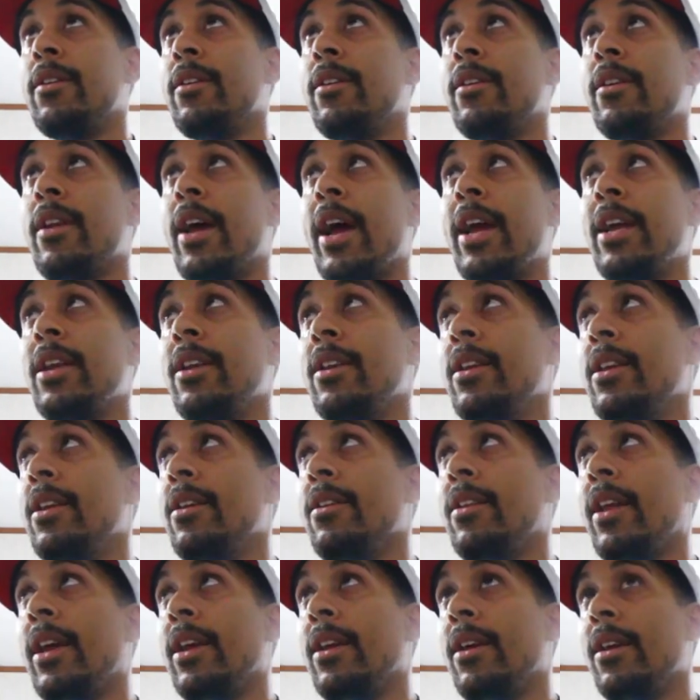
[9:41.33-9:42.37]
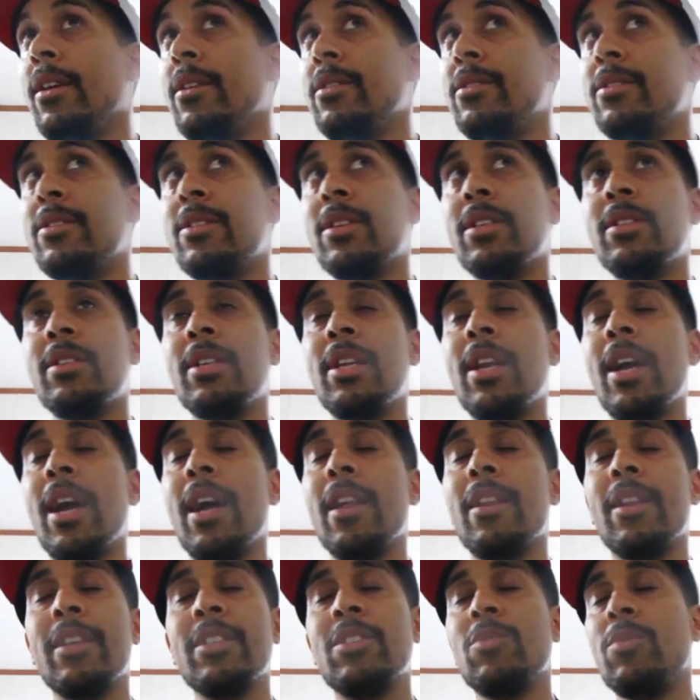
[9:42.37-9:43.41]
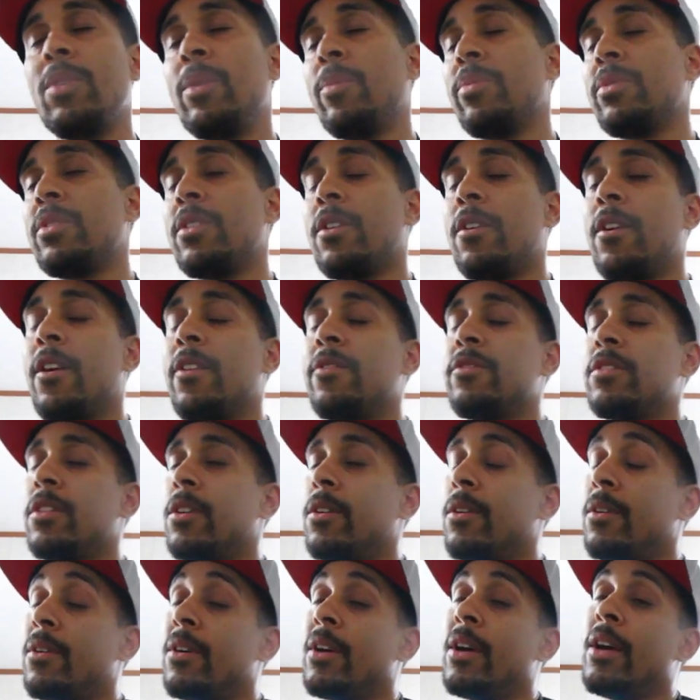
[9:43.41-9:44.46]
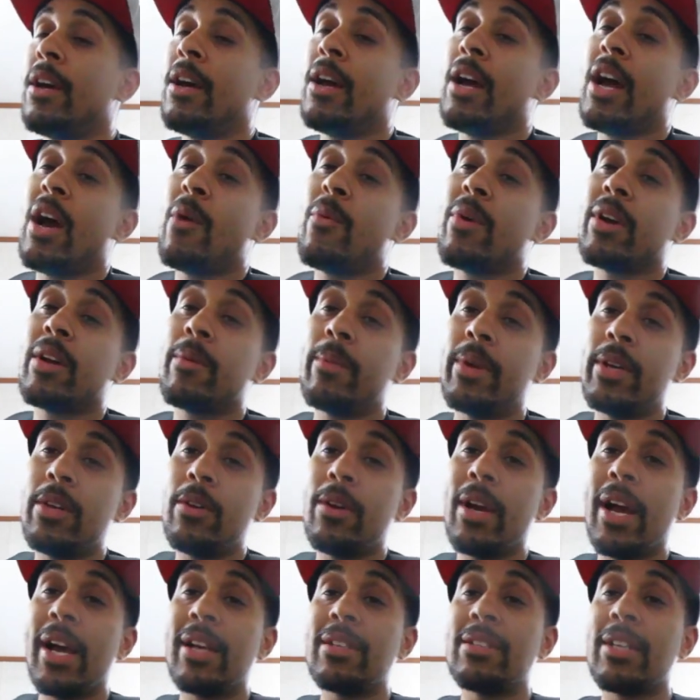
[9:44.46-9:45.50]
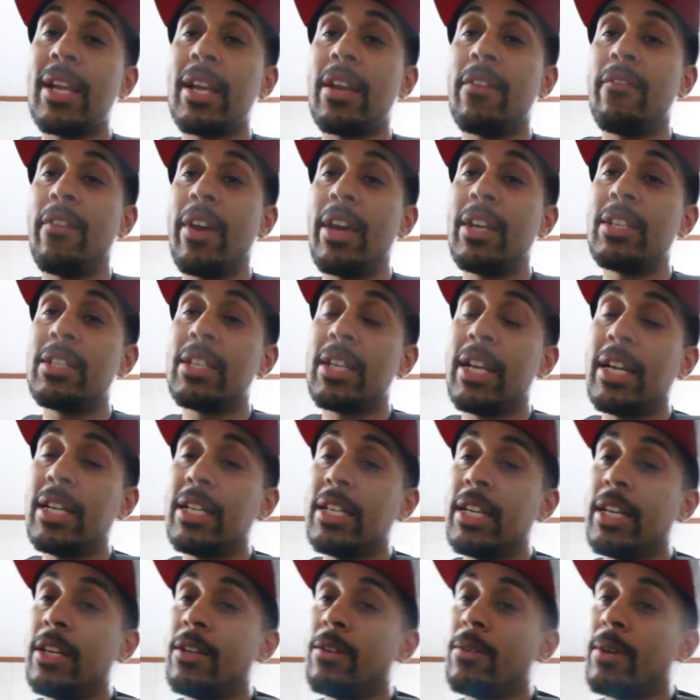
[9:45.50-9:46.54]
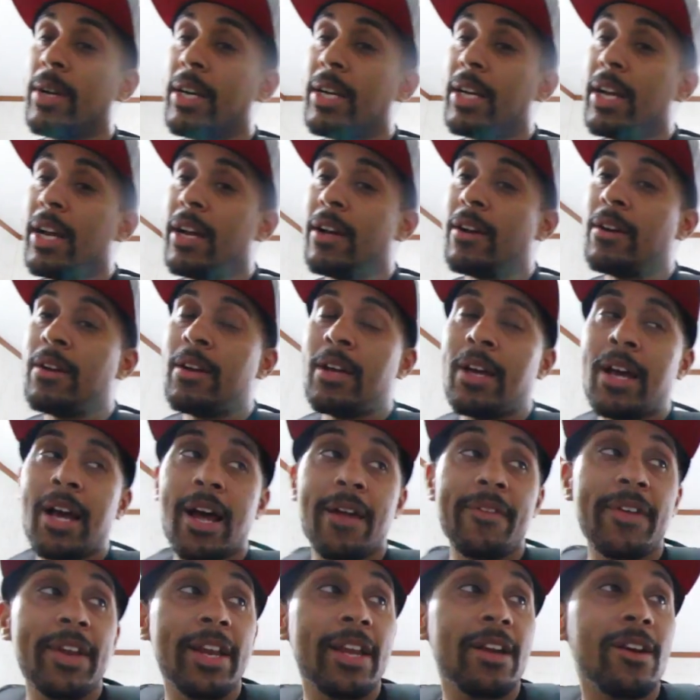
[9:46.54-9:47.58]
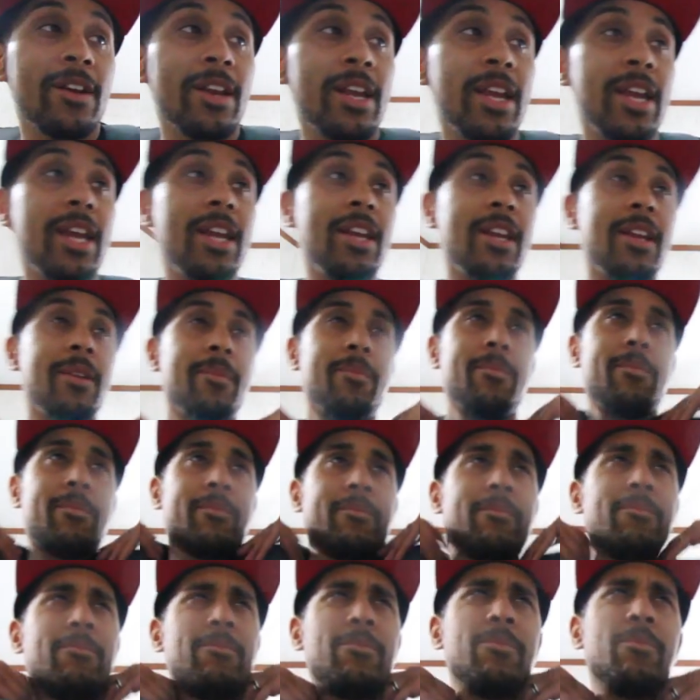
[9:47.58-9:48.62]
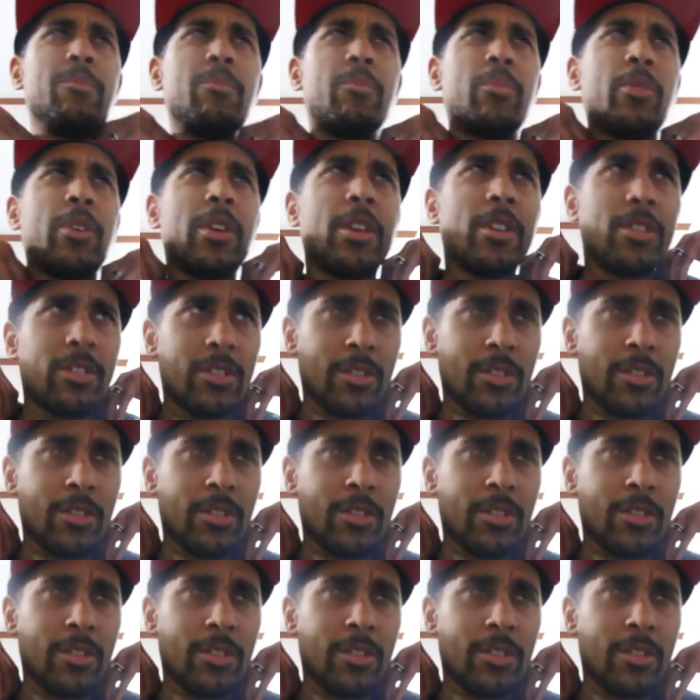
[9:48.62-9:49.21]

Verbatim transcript: 90, like $60, like 20% off. So I recommend you guys take advantage of that deal right now. I think they're gonna end it pretty